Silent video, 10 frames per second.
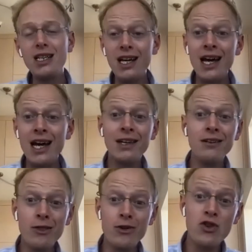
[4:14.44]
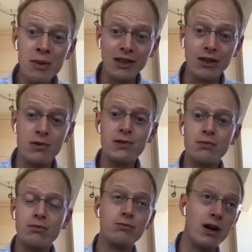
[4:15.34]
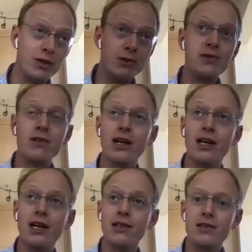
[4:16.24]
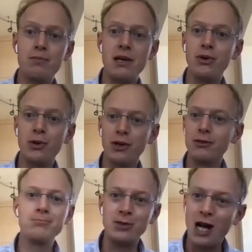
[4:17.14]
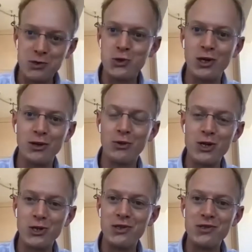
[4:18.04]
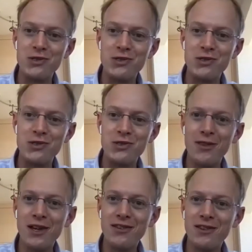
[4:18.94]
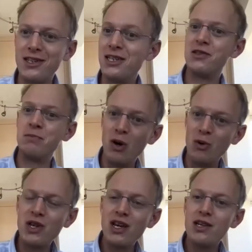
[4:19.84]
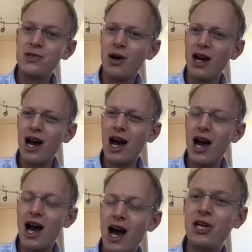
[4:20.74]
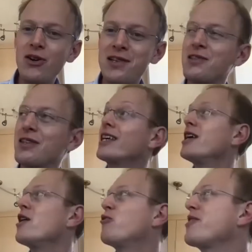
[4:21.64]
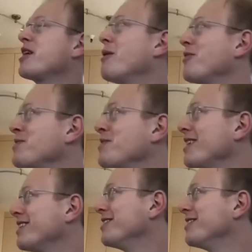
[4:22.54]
And they're distributing those revenues to people who are concentrated in the regions that need this most. So I'm curious, like, if we think about this like an